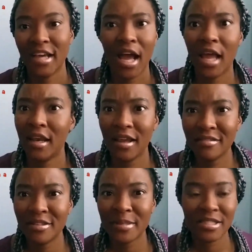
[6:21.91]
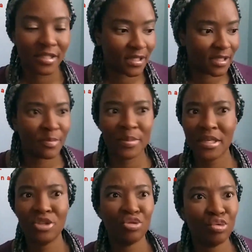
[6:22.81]
I love the message. It says BU,
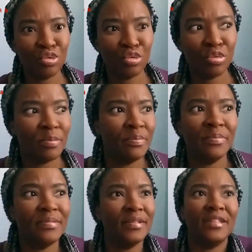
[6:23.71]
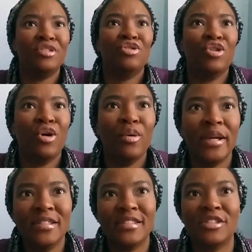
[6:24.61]
you know,
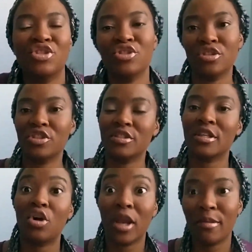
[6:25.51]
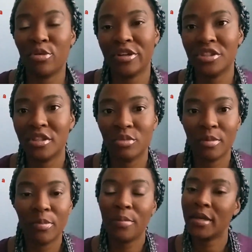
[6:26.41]
and just the collaboration
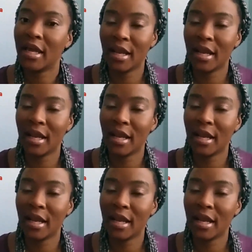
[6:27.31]
with Pompey.